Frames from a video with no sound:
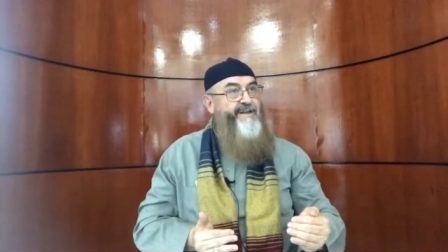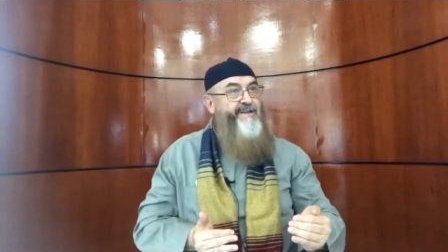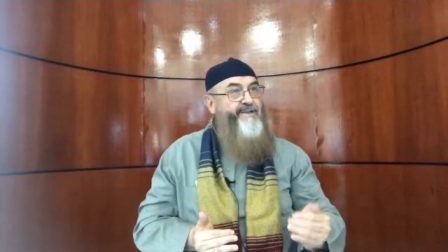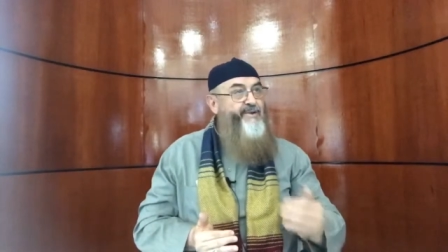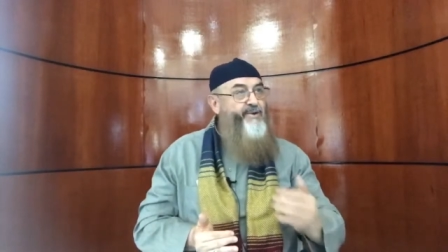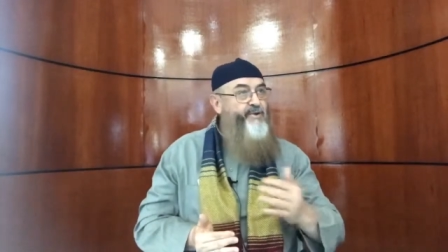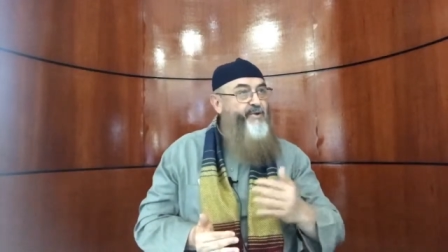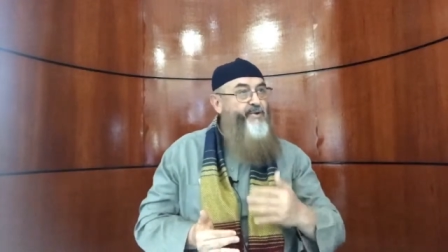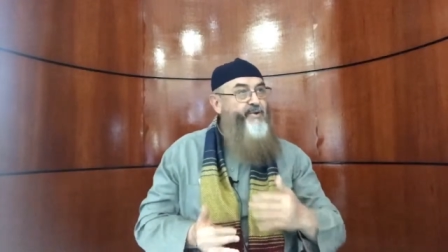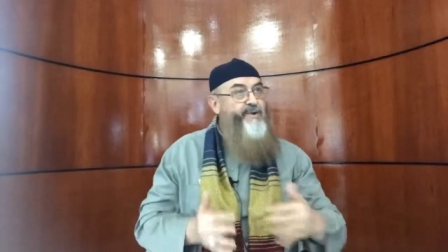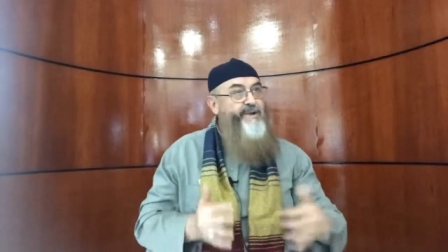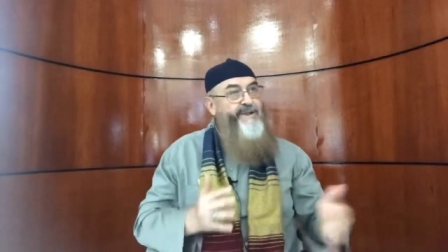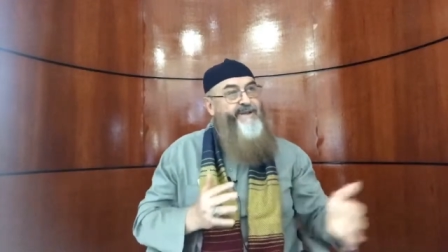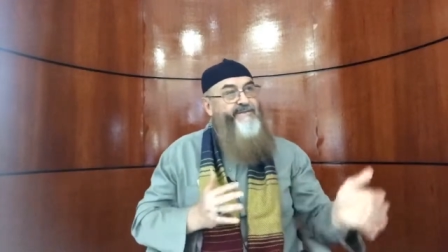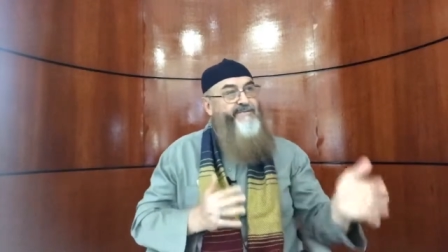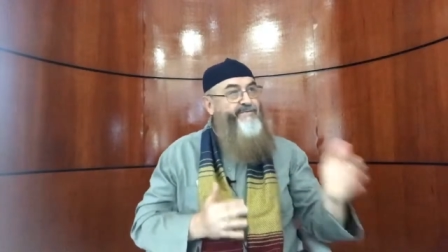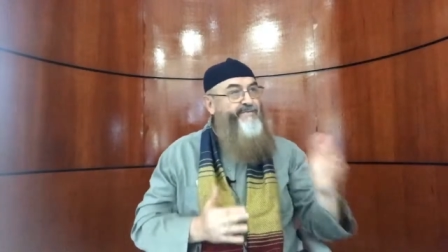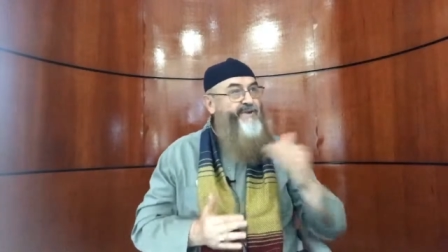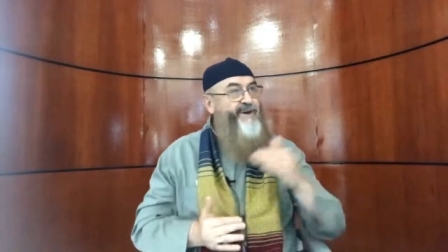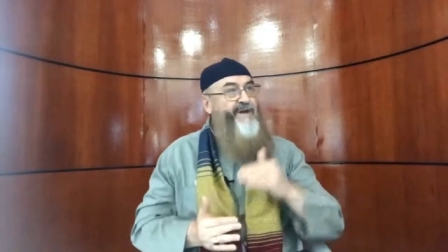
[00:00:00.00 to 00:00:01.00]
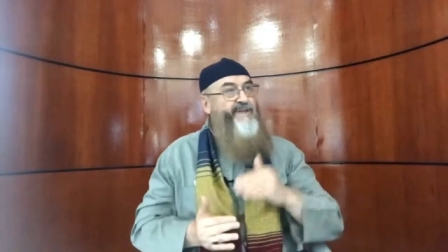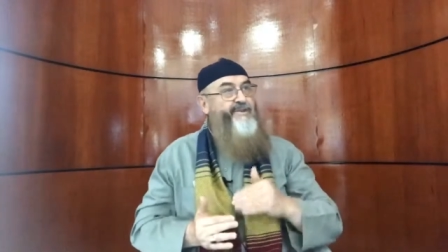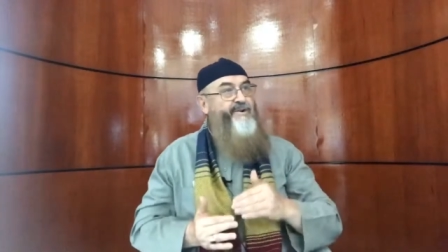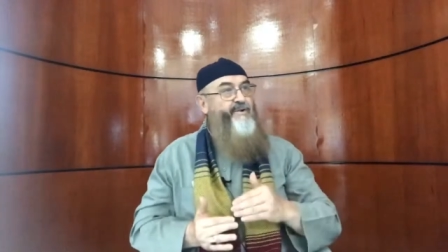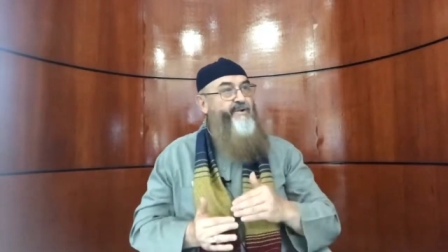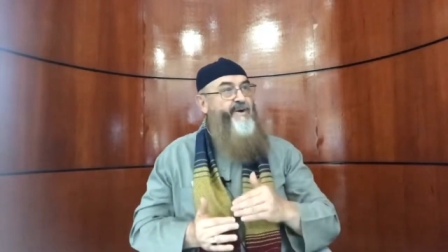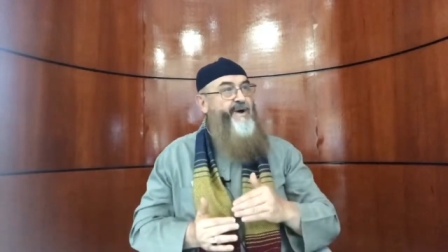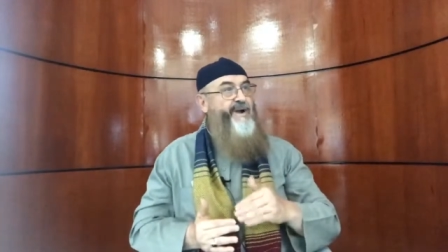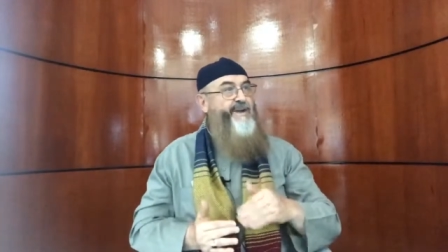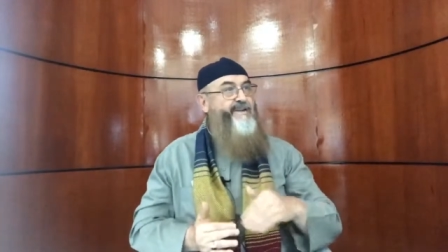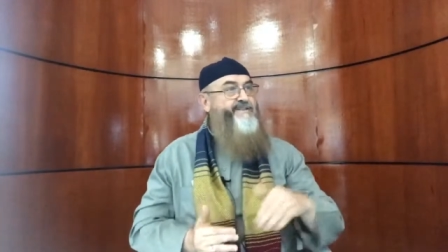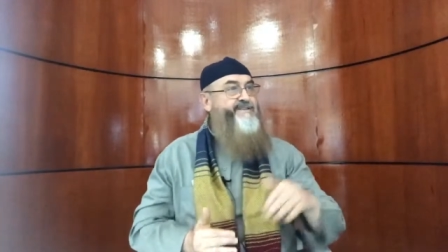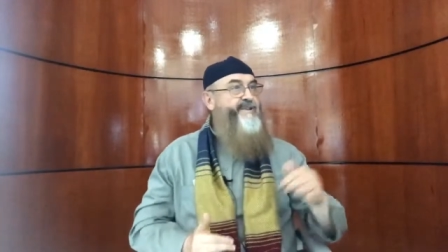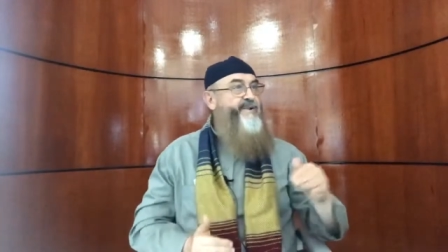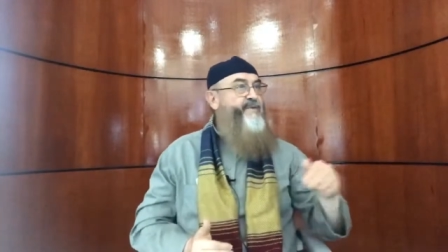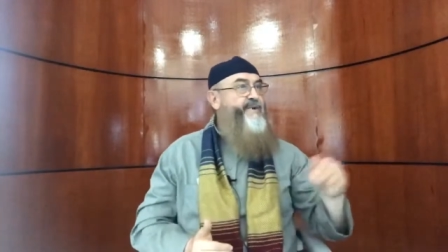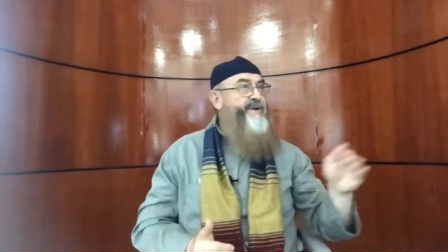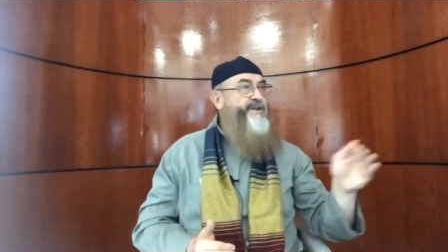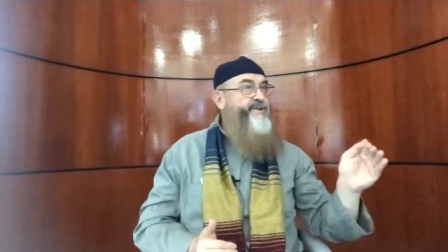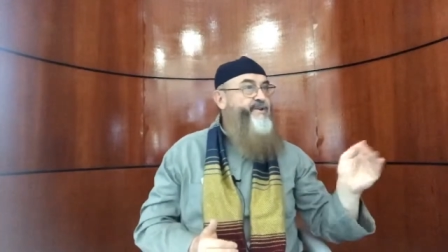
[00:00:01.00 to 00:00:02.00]
You live otherwise,
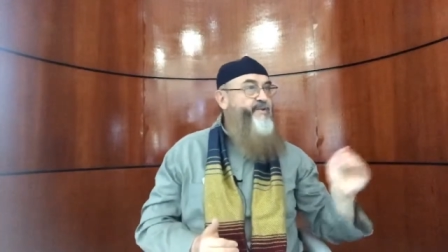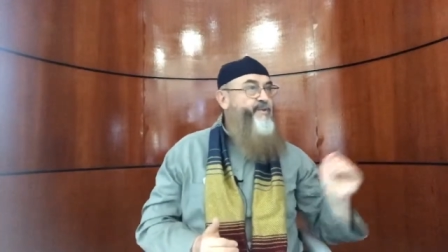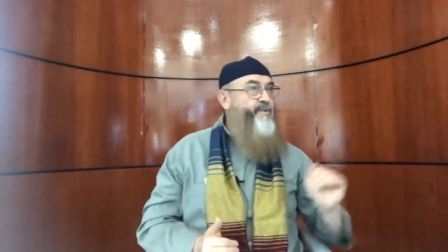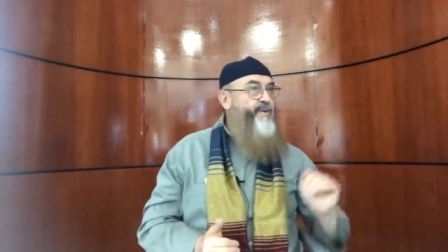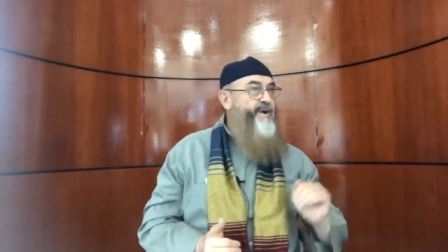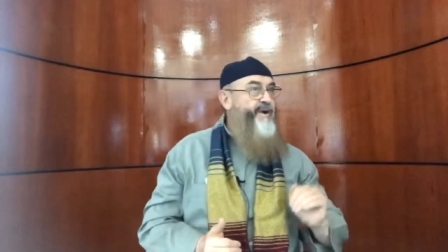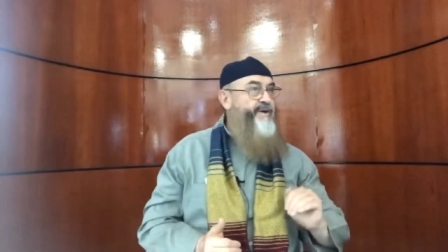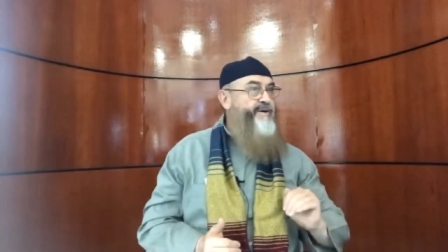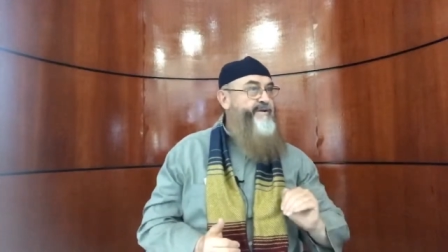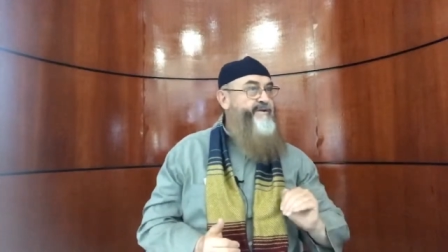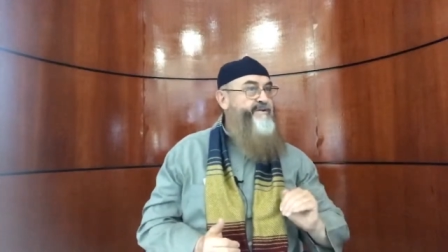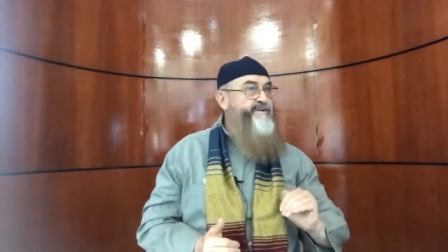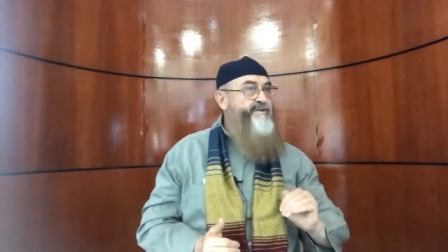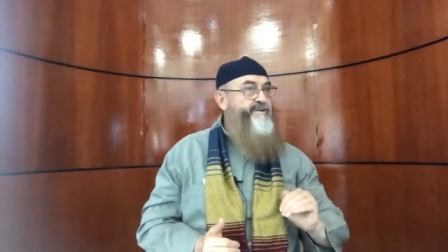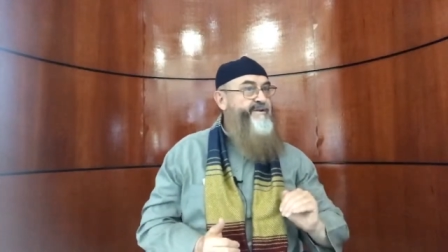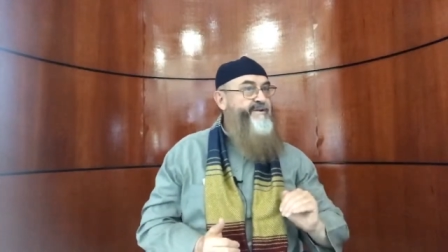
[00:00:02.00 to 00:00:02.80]
the way you want.